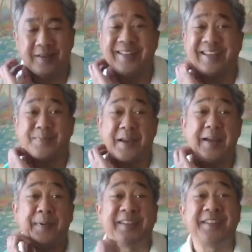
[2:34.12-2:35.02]
as many
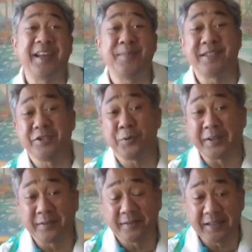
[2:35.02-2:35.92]
big names as you
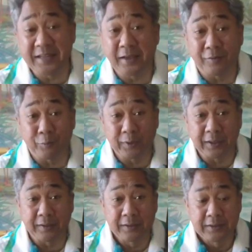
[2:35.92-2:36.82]
can think of,
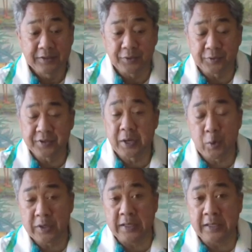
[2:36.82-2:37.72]
really. So
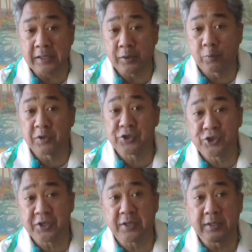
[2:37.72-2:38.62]
Tony,
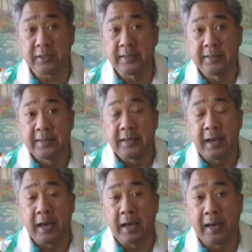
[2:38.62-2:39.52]
Christian,
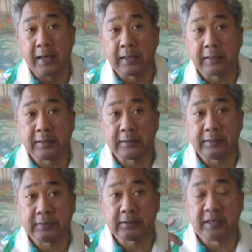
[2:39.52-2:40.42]
uh,
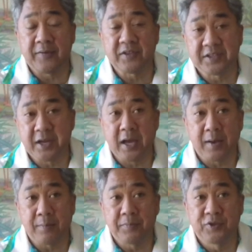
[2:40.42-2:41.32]
Kevin
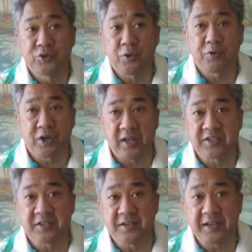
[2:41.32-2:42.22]
Staub, Joe
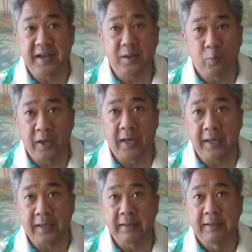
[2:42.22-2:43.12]
Johnson, Danny
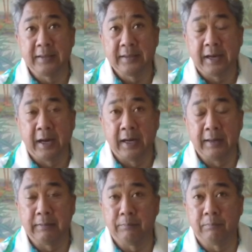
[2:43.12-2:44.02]
Way,
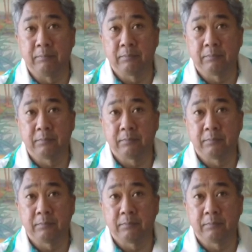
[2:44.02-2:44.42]
um,